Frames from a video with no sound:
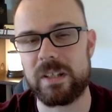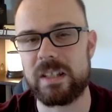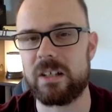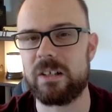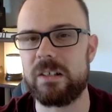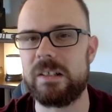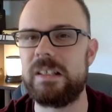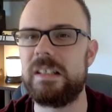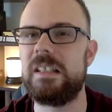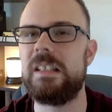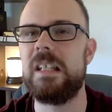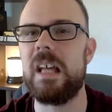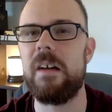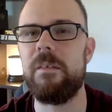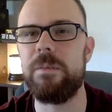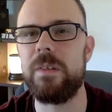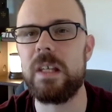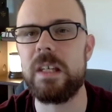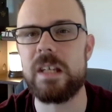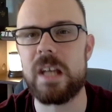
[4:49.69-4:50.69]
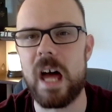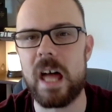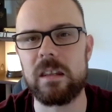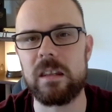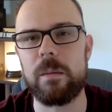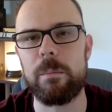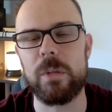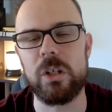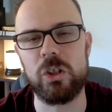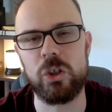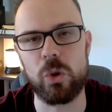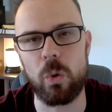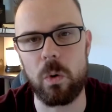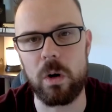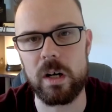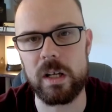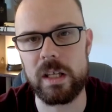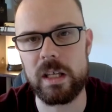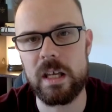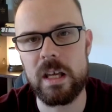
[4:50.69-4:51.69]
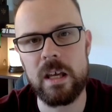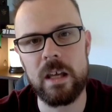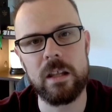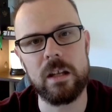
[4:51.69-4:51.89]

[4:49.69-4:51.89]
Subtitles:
But they're definitely not the majority.